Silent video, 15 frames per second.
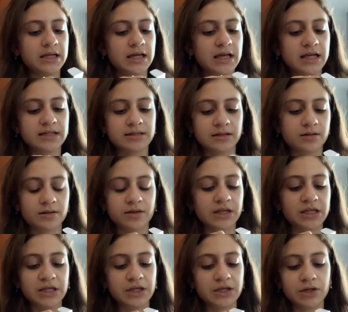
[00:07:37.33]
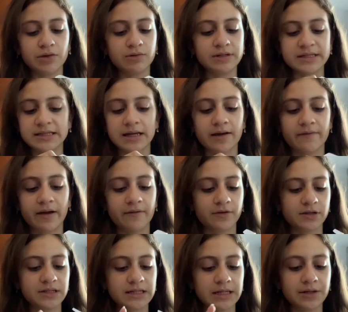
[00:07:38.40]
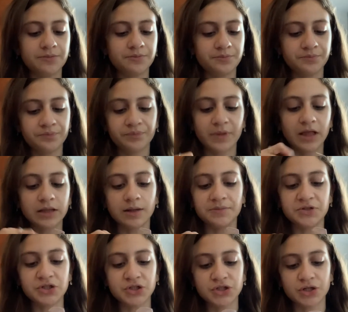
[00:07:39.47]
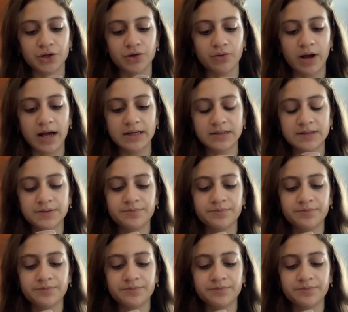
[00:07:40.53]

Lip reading: It's the cutest thing I've ever seen. Let me just show you guys.